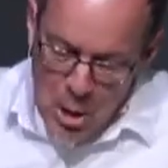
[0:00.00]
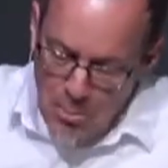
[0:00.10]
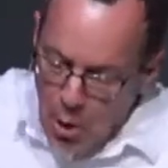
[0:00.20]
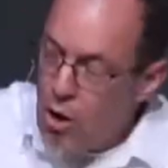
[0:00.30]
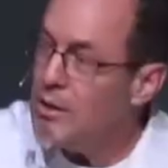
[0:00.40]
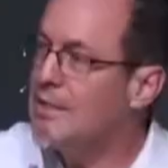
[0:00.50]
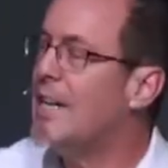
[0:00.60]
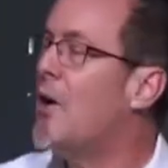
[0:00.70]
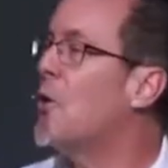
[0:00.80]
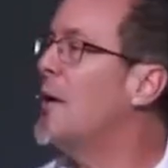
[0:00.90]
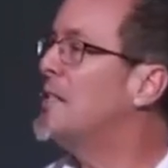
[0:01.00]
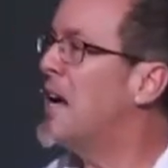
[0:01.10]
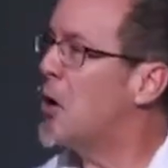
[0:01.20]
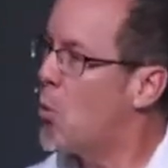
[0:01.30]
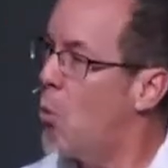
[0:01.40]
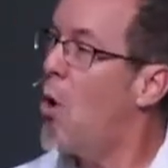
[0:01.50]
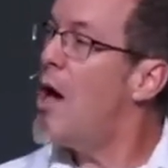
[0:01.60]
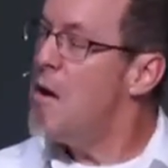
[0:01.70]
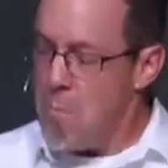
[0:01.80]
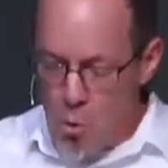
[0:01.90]
Paul is now going to take
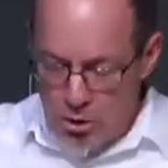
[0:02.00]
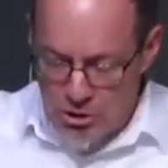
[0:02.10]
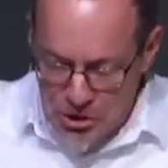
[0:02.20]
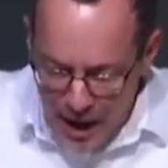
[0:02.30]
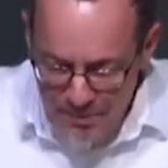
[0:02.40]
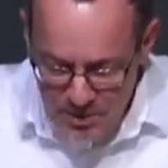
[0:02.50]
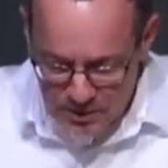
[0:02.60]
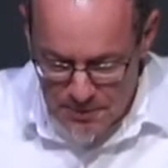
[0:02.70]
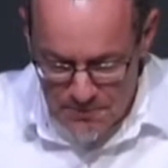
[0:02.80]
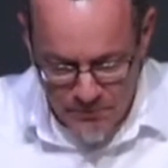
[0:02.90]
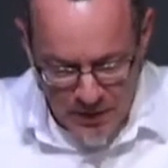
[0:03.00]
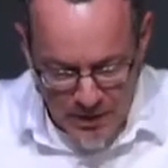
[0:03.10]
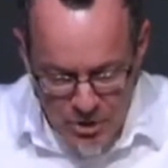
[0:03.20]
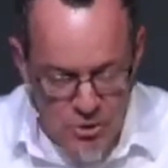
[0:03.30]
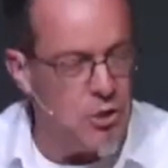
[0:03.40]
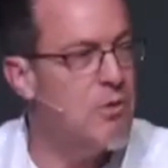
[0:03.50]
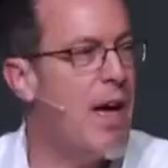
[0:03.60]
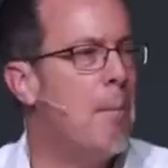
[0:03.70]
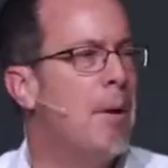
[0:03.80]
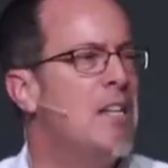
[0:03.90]
one more chapter to do
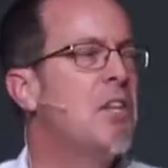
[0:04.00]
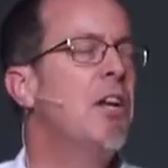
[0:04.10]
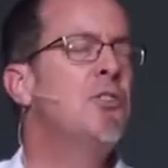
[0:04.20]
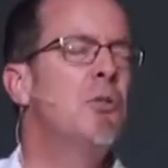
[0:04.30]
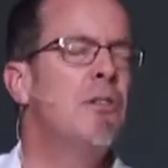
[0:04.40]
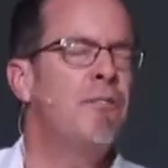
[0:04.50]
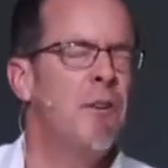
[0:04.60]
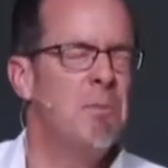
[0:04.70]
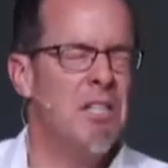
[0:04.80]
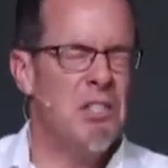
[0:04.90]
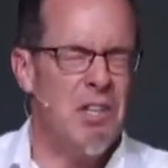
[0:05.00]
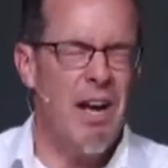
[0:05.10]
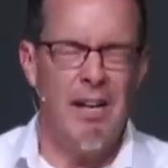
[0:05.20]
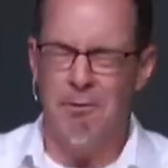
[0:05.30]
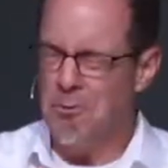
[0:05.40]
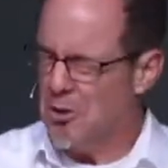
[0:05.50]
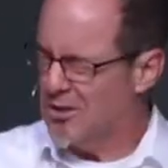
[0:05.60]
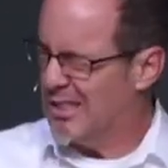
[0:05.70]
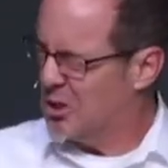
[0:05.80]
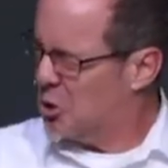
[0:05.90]
that, but he's going to do it from the side of
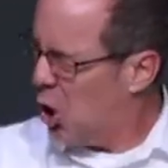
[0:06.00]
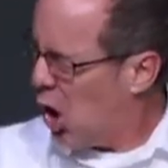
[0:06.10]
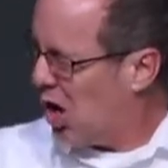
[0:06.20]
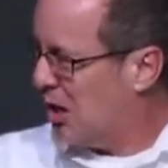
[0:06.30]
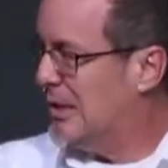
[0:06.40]
law.